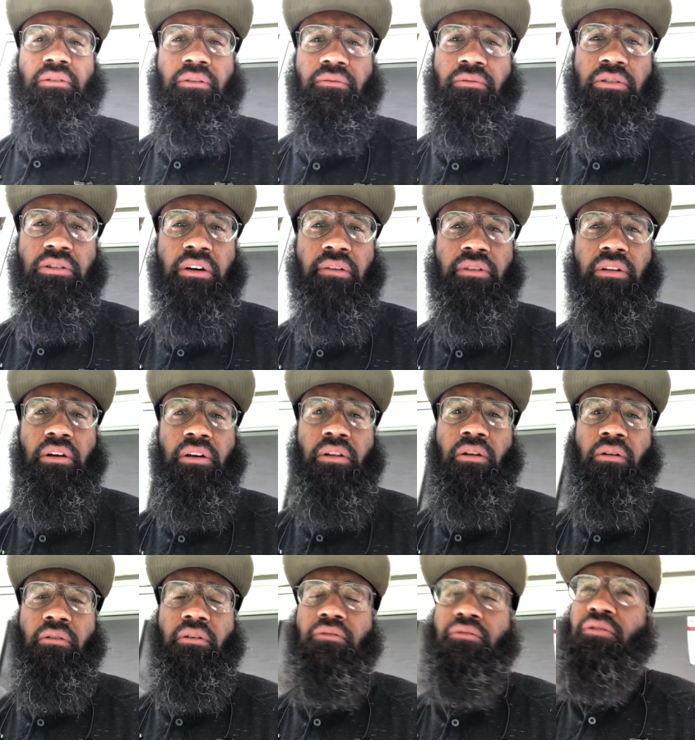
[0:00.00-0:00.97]
It was something
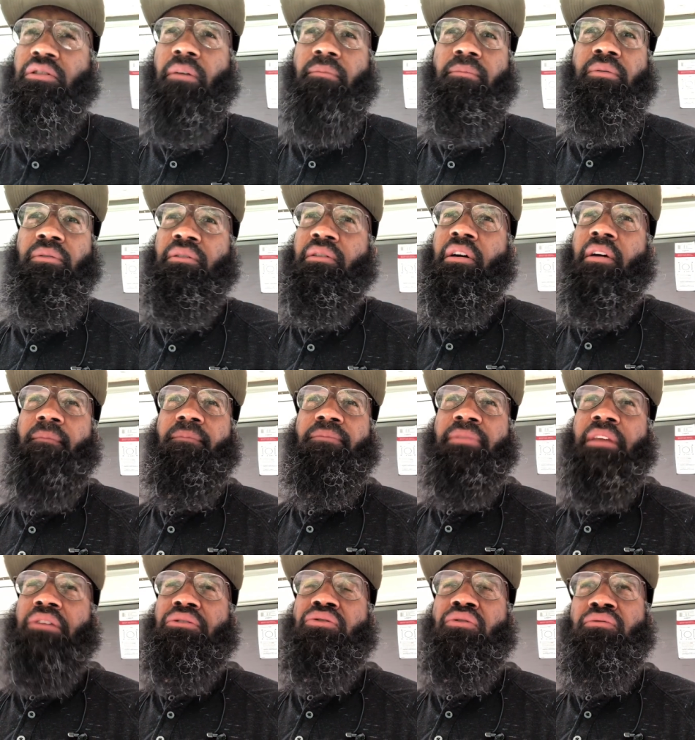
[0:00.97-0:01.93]
glorious. It was something
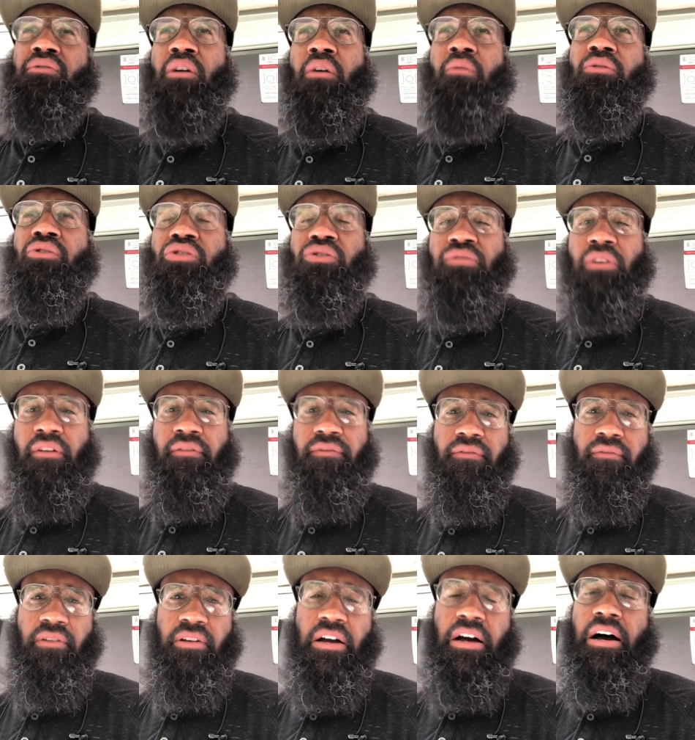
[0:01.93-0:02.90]
that you know was straight
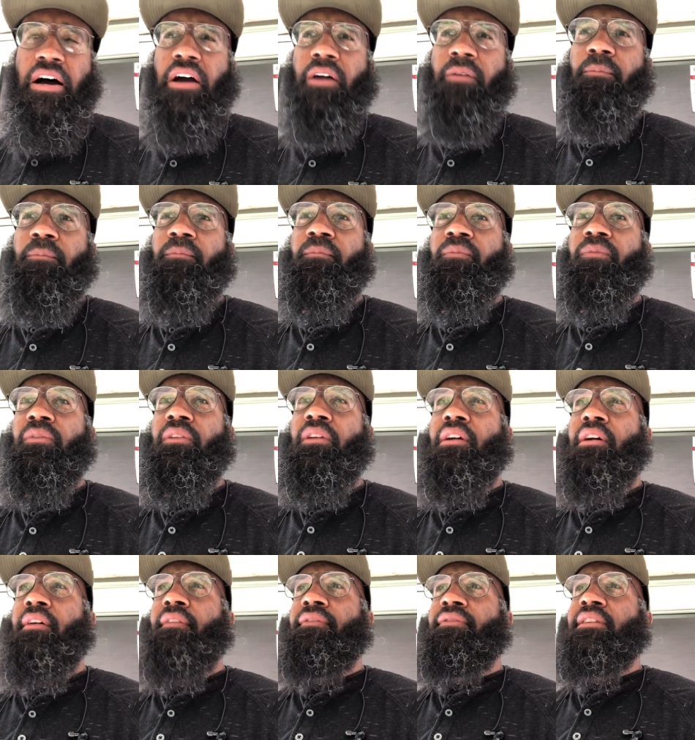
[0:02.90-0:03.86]
from God.
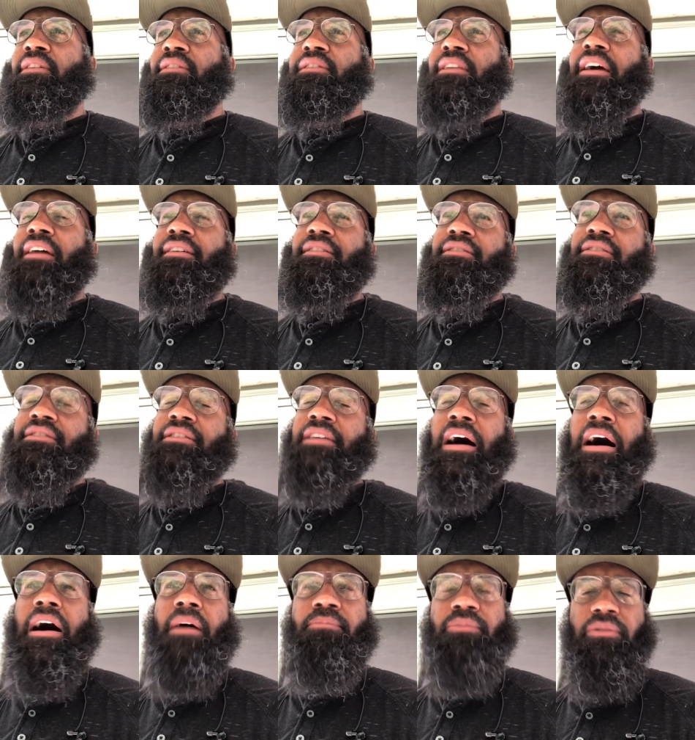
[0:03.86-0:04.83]
This lady
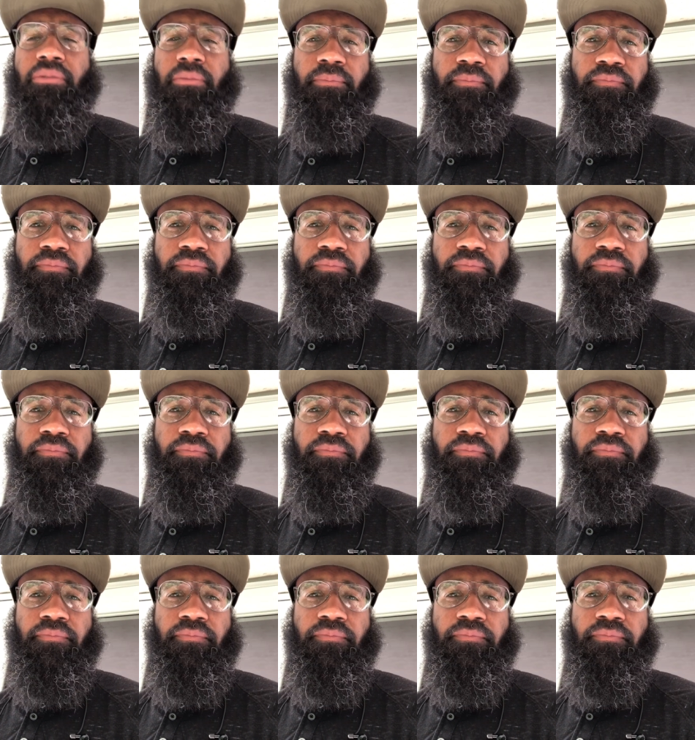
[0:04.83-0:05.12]
stopped